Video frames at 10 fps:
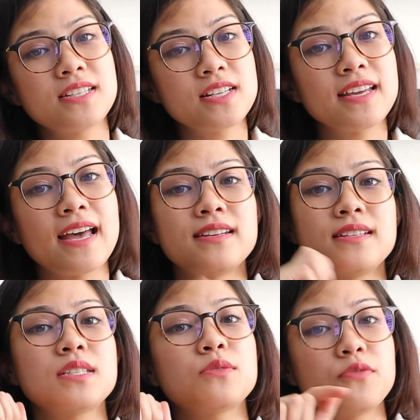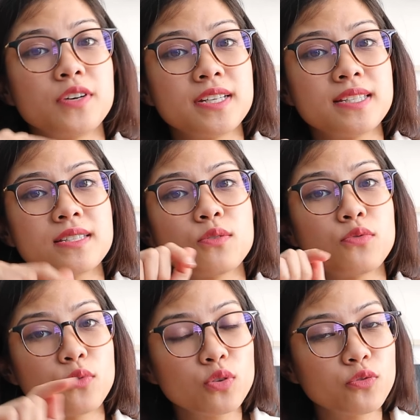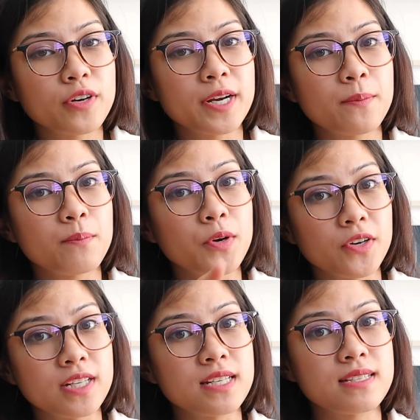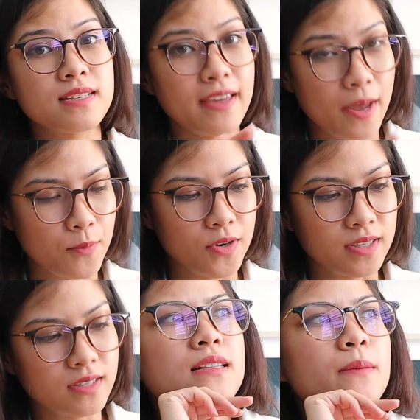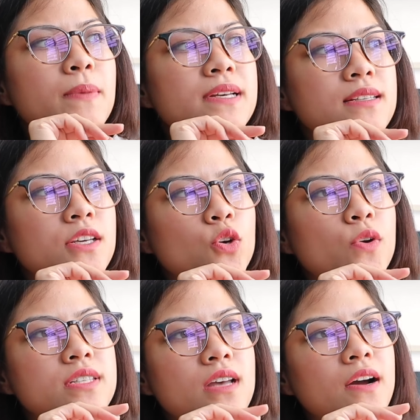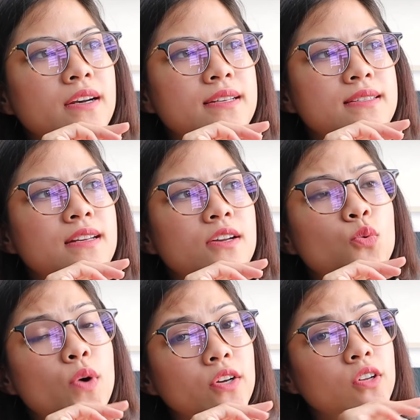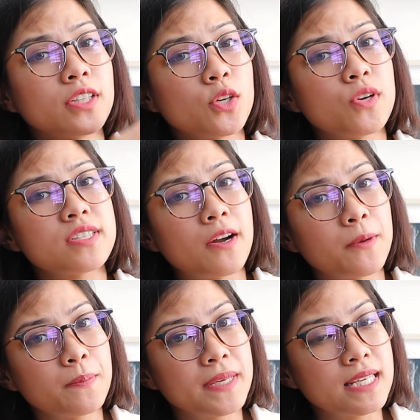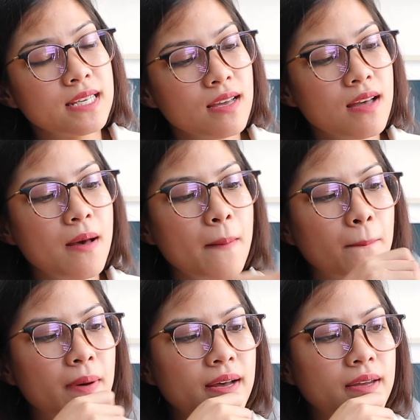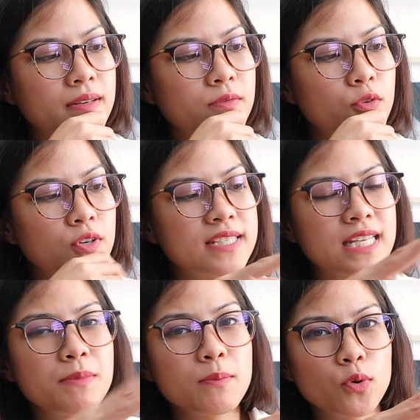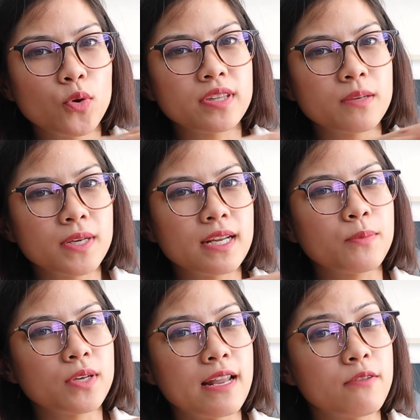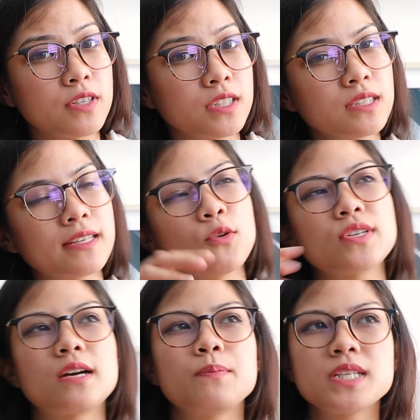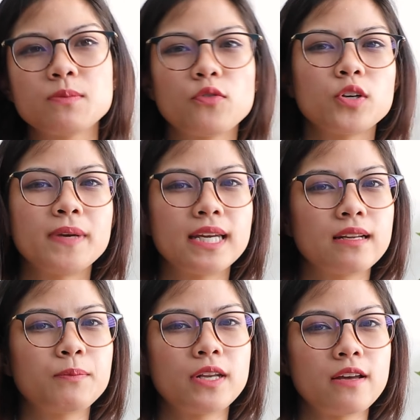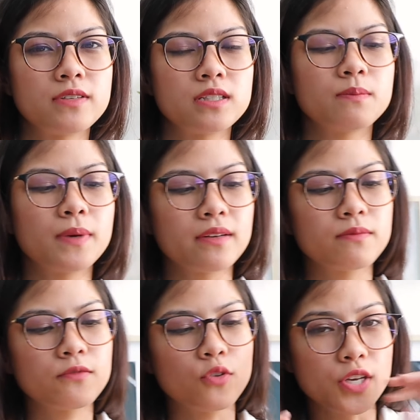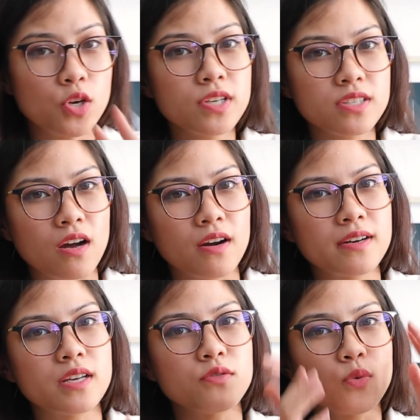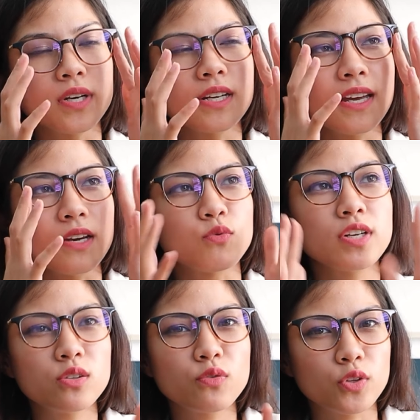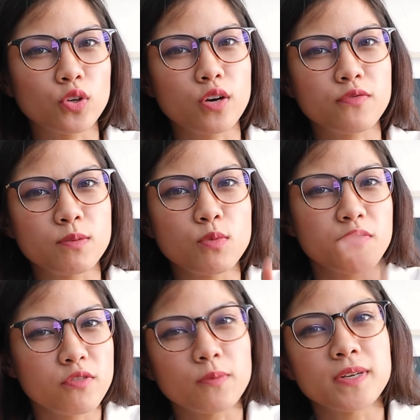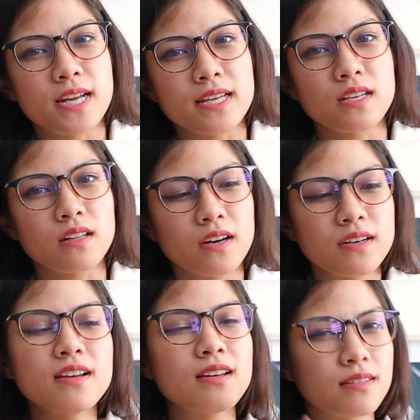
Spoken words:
is actually Canon's first full-frame mirrorless camera. Lepas the EOS R, there's another one called the EOS RP, but for the semi-pro intermediate punya level, EOS RP is more for the beginner punya level. But for EOS R, if you want to get really into photography, moving from the DSLR,